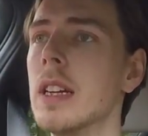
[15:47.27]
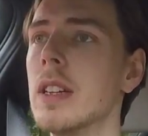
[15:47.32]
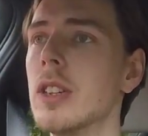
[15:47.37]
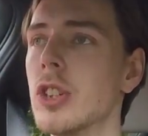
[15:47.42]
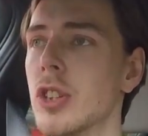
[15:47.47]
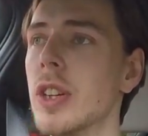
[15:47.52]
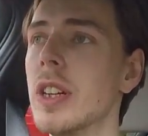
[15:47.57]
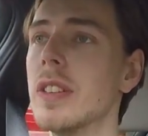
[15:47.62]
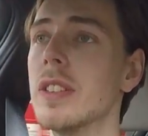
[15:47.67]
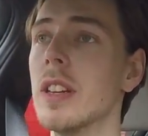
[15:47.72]

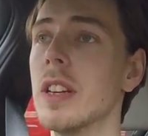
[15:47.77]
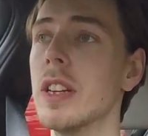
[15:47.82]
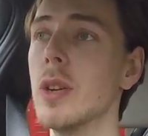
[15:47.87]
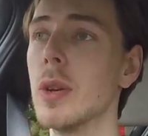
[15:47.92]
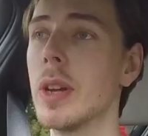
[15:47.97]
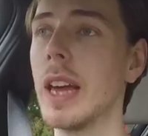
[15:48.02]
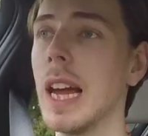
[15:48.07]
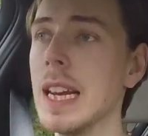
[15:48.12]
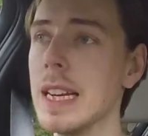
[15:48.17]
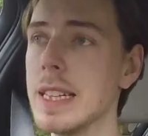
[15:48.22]
Schnitzer
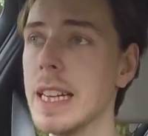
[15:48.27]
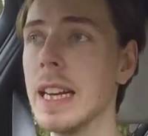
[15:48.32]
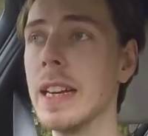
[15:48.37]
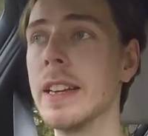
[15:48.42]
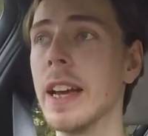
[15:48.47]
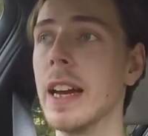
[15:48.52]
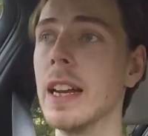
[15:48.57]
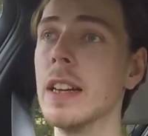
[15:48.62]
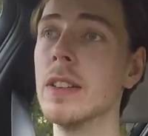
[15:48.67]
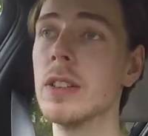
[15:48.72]
UK
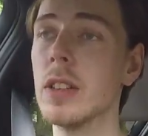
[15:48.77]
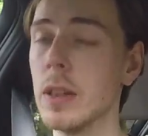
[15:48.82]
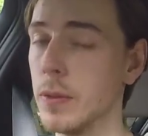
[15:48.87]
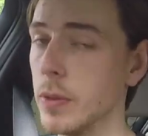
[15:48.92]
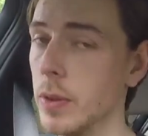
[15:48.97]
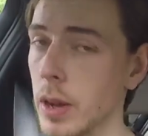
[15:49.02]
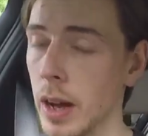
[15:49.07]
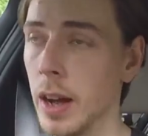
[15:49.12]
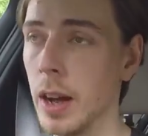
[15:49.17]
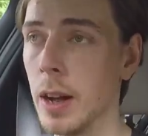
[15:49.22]
detailers,
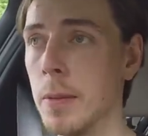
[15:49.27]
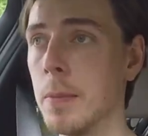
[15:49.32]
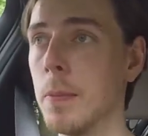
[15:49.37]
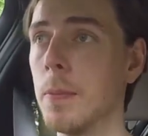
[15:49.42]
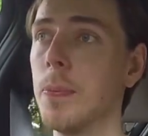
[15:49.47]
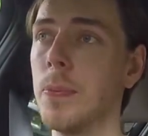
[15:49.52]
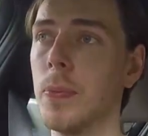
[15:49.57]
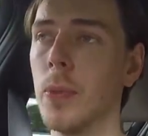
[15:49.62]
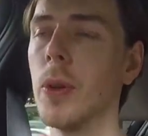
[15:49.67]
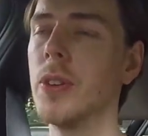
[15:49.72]

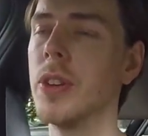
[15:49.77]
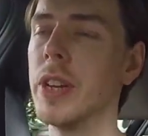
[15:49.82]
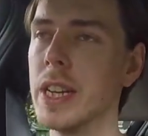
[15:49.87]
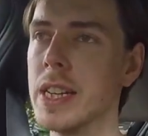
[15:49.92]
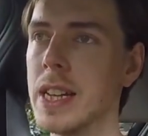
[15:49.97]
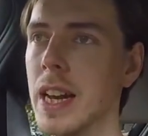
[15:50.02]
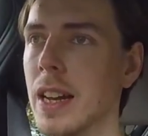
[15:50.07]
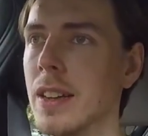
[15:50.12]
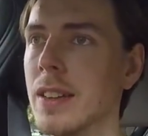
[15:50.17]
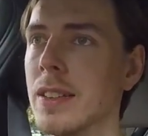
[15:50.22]
not
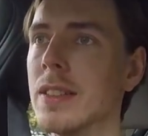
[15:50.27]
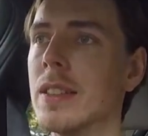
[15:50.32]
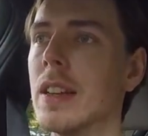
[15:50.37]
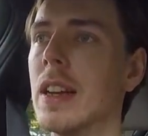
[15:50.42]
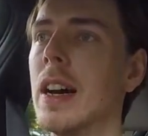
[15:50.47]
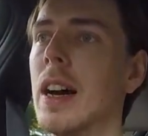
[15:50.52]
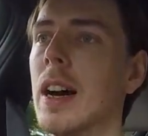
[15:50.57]
detailers,